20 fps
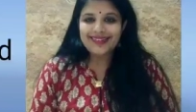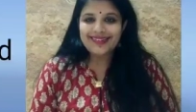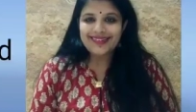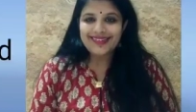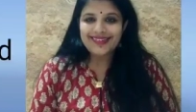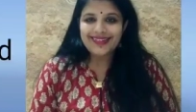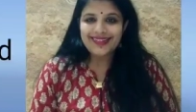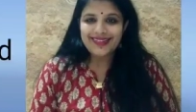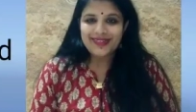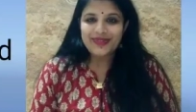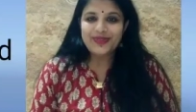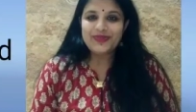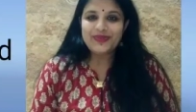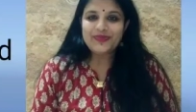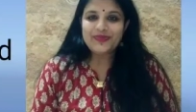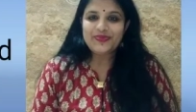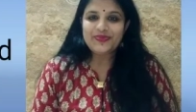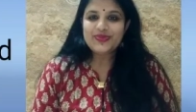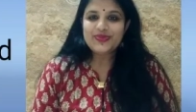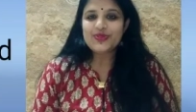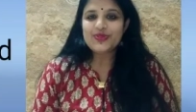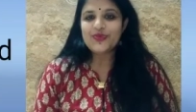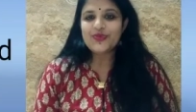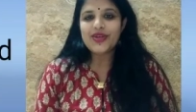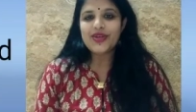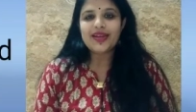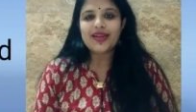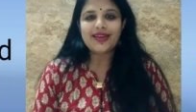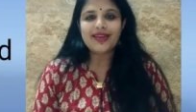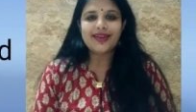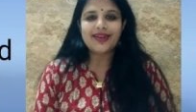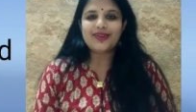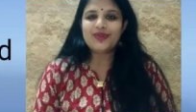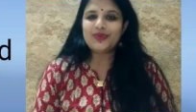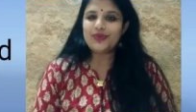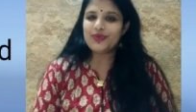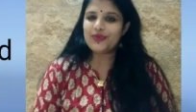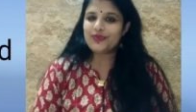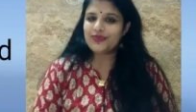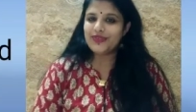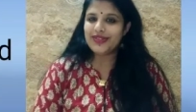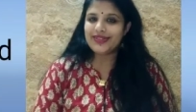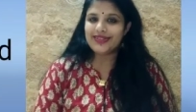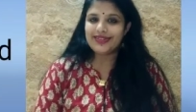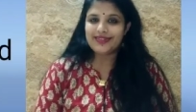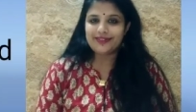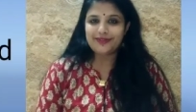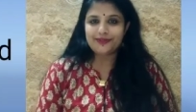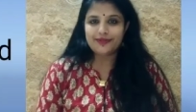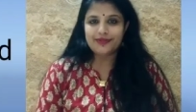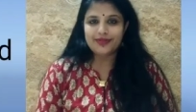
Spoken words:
Hello. So we are here to with